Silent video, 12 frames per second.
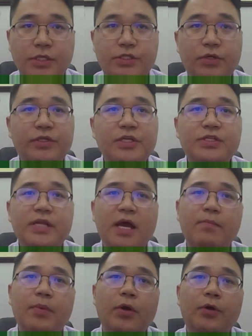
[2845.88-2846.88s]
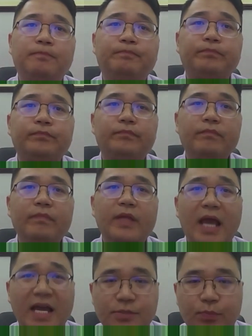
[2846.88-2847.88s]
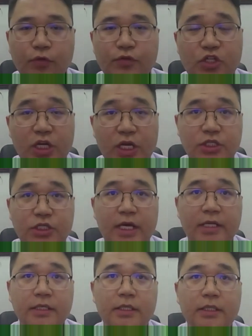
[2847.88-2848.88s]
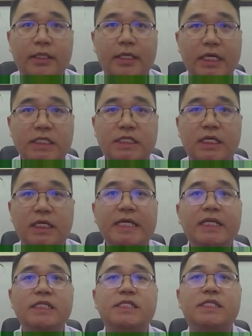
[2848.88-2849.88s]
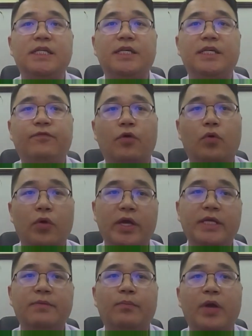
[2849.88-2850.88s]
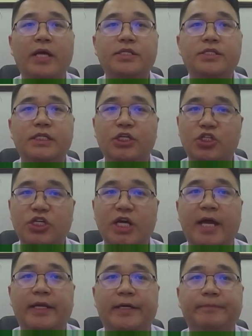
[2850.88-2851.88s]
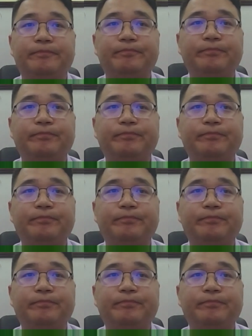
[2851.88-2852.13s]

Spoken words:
So this number has proved Shenzhen is the leading city for creating brands in China.